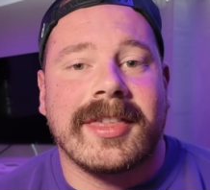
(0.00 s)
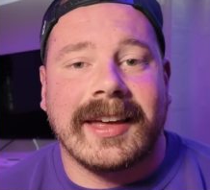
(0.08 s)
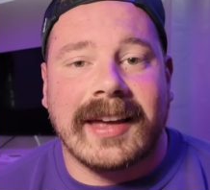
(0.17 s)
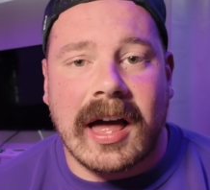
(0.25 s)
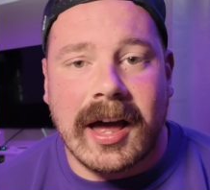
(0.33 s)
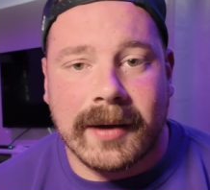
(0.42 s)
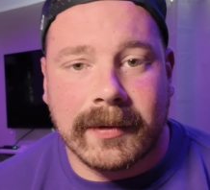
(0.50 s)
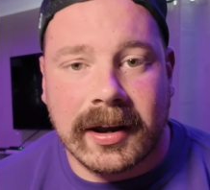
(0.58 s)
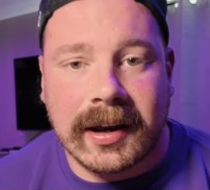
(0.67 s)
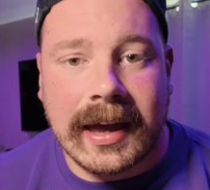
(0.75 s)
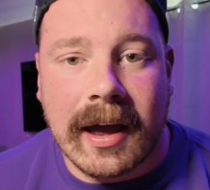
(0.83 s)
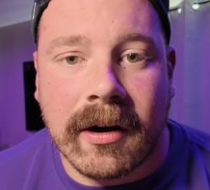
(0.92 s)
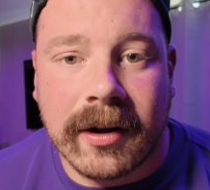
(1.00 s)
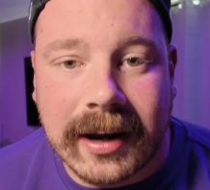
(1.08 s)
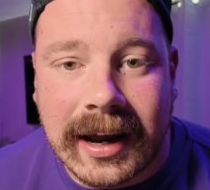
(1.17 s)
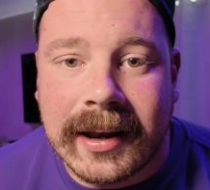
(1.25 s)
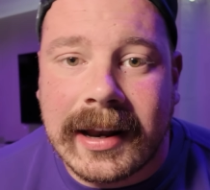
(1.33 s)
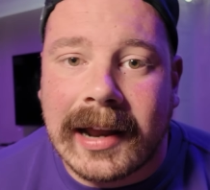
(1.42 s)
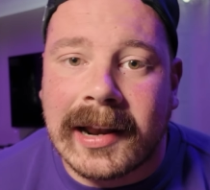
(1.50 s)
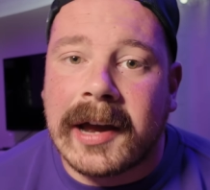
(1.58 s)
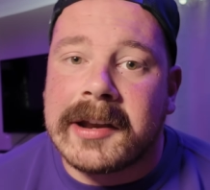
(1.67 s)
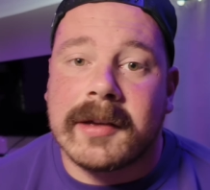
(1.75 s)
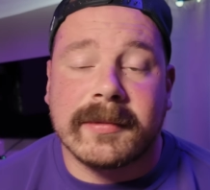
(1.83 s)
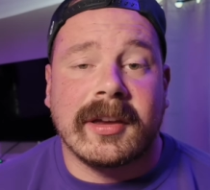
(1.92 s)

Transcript: think I'm going to get on in that lineup.